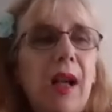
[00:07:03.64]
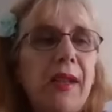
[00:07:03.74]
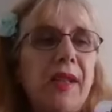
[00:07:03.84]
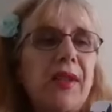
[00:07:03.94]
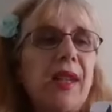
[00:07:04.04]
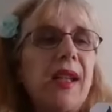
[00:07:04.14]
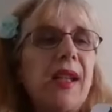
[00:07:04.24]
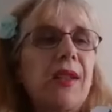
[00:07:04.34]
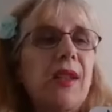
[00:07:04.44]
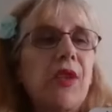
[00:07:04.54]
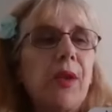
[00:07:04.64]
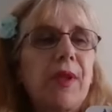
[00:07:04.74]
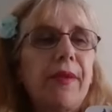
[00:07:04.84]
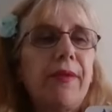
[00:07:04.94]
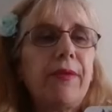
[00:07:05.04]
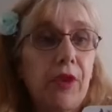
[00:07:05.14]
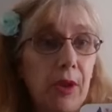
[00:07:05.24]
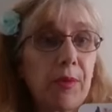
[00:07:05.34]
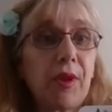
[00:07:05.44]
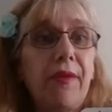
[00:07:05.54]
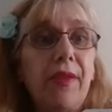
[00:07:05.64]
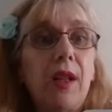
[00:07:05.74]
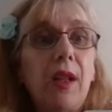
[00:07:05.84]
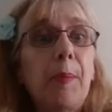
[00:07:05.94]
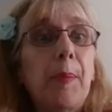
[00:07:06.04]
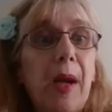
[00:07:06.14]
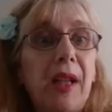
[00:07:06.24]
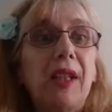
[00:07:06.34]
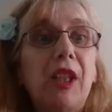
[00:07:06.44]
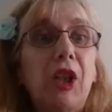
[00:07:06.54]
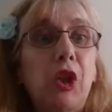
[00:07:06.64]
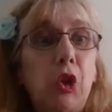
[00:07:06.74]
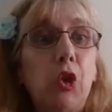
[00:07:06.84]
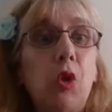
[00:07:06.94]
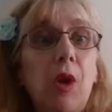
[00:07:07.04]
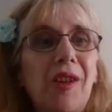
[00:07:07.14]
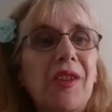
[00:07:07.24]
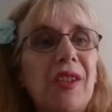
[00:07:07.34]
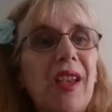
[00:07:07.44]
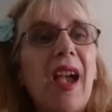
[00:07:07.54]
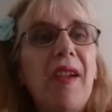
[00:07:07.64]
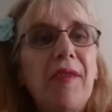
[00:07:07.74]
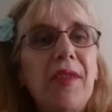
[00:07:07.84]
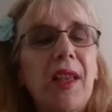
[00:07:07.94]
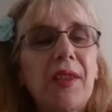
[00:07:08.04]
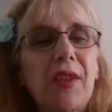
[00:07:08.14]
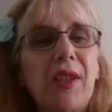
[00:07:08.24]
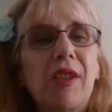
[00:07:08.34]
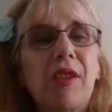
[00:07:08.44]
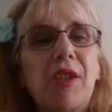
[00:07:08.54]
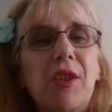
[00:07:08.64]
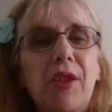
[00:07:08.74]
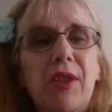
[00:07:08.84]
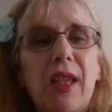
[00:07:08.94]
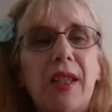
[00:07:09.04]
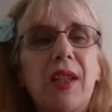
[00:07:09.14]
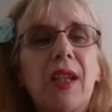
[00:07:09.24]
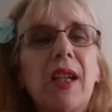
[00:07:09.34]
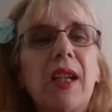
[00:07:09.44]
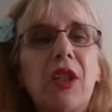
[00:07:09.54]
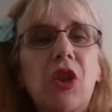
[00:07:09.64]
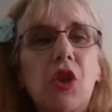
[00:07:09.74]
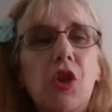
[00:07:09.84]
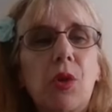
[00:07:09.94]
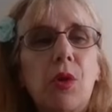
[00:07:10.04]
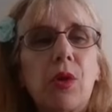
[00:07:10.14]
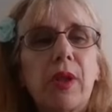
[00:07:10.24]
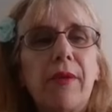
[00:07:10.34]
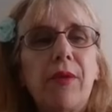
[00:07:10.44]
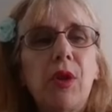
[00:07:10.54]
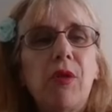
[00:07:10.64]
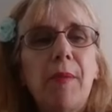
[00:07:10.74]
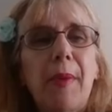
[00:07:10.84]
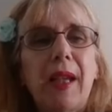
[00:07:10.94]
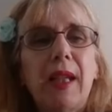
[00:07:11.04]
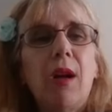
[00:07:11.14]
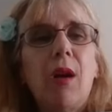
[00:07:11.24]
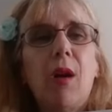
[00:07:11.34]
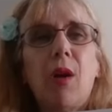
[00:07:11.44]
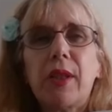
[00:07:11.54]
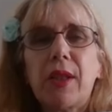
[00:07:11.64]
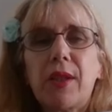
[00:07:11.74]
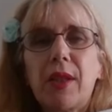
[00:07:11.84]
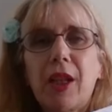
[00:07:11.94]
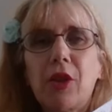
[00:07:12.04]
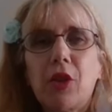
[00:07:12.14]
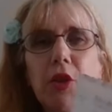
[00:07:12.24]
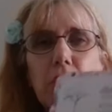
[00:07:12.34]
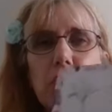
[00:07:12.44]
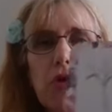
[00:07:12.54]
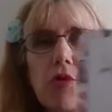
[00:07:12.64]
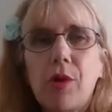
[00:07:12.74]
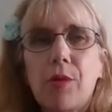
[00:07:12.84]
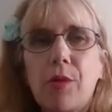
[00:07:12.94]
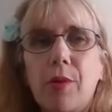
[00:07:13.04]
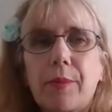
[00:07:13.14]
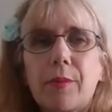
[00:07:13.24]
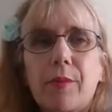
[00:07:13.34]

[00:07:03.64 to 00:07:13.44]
And it says Gypsophila paniculata, everlasting success is assured if you remain honest and true.